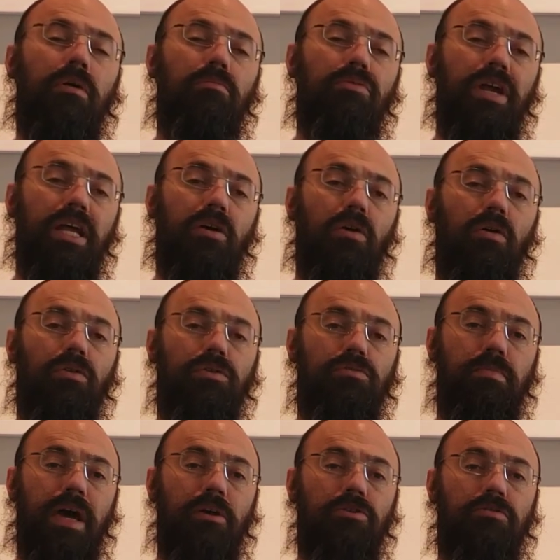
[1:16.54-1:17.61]
break all those
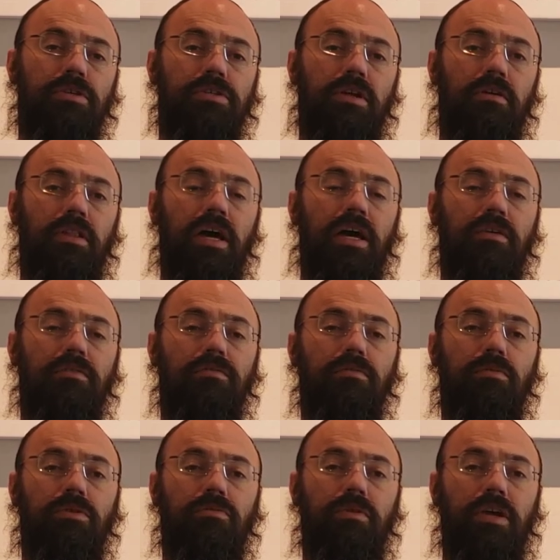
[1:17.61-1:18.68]
boundaries in our life
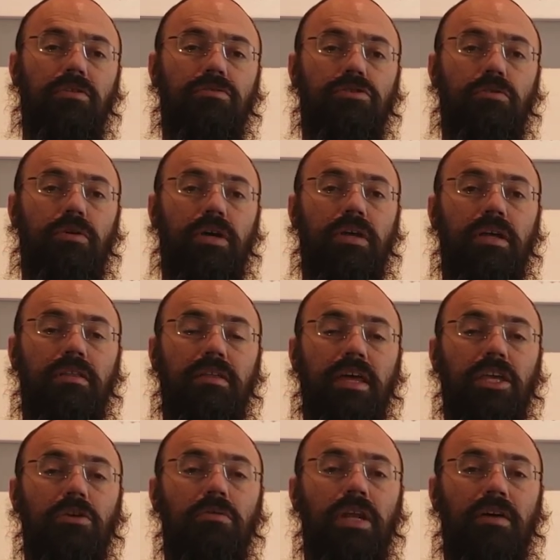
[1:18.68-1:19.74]
with greater joy.
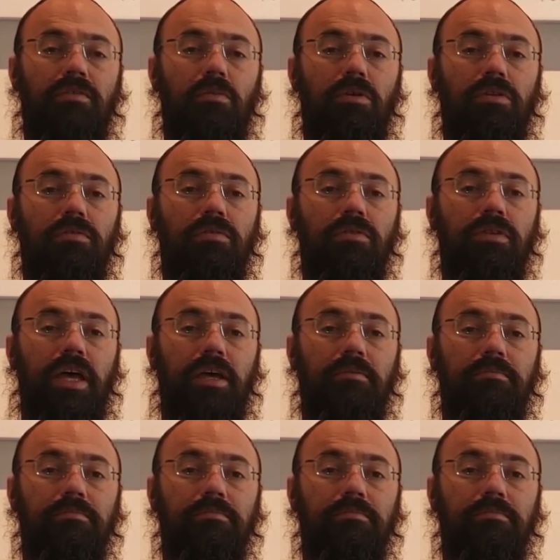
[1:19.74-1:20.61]
Thank you, and have a wonderful day.